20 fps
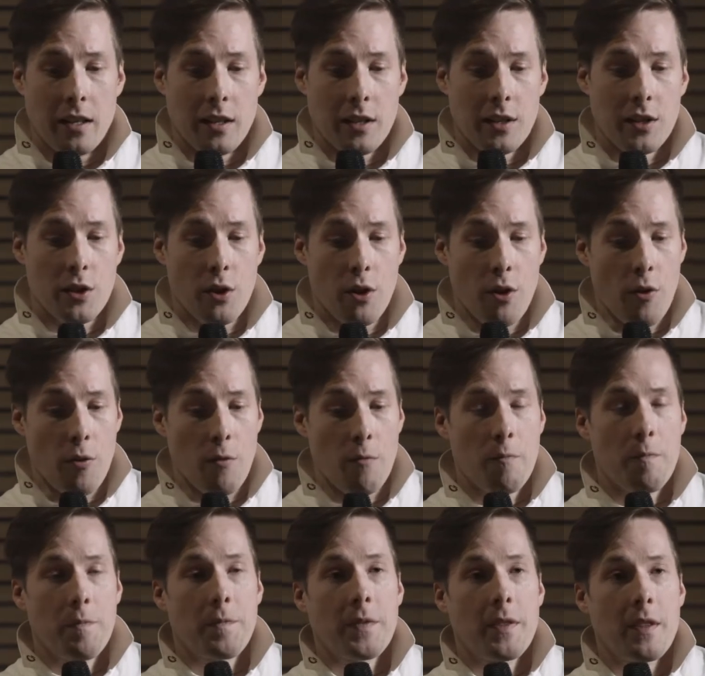So
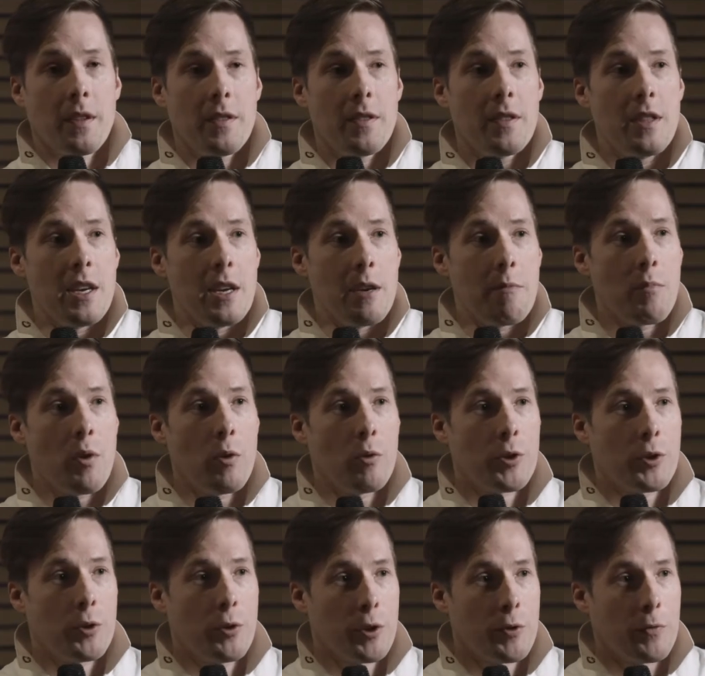the
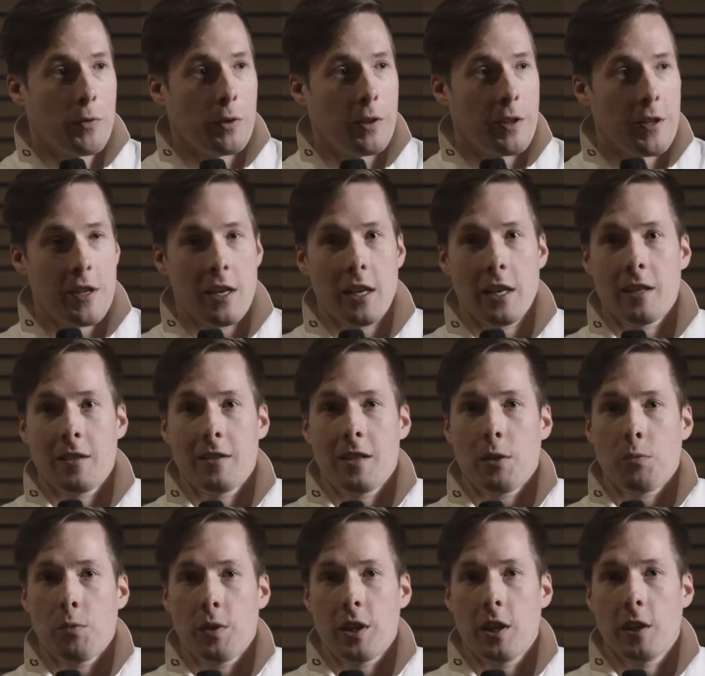most useful thing
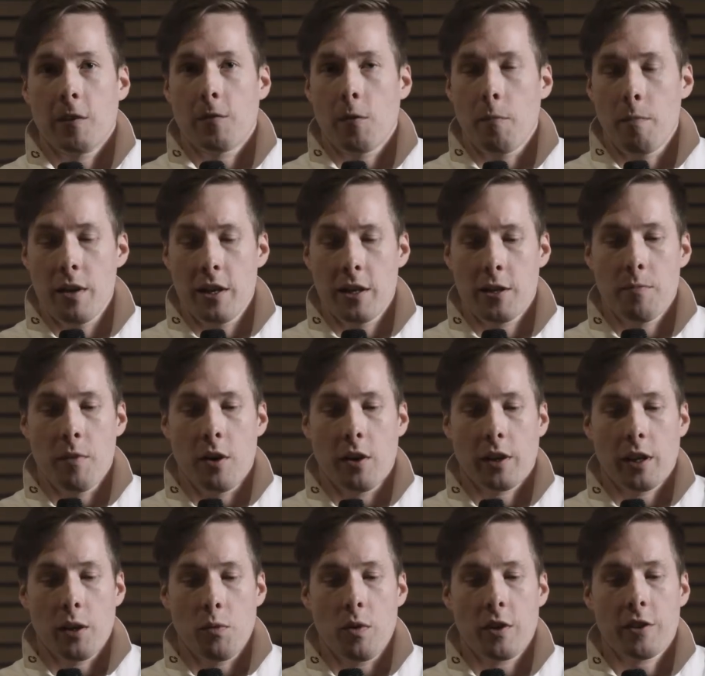that we got from
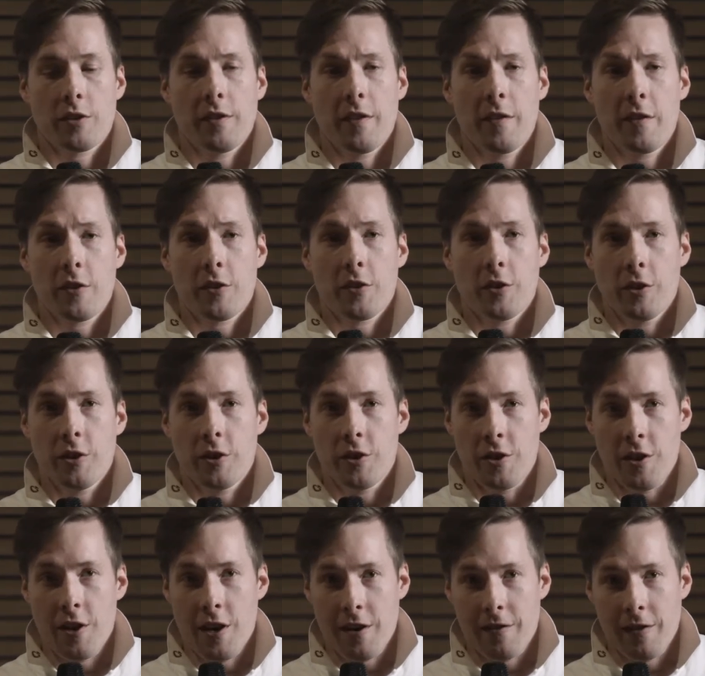benchmarking was reverse
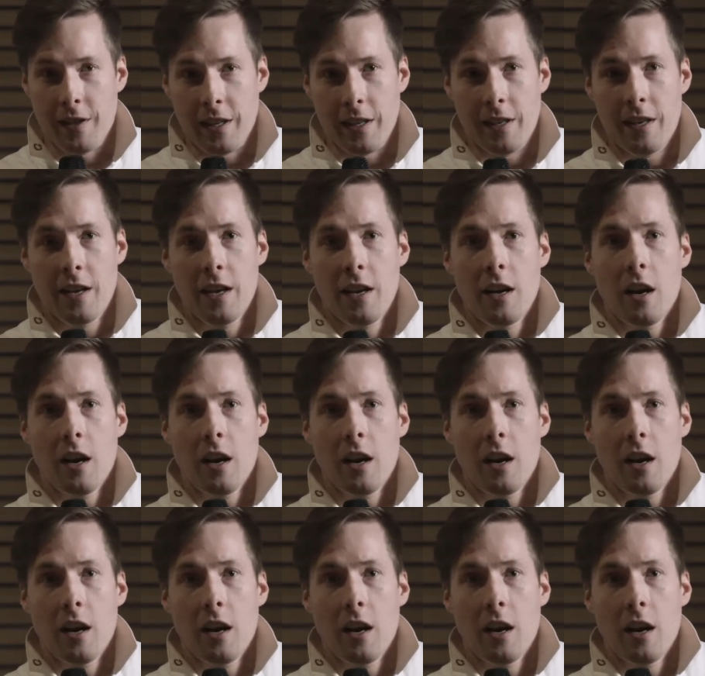engineering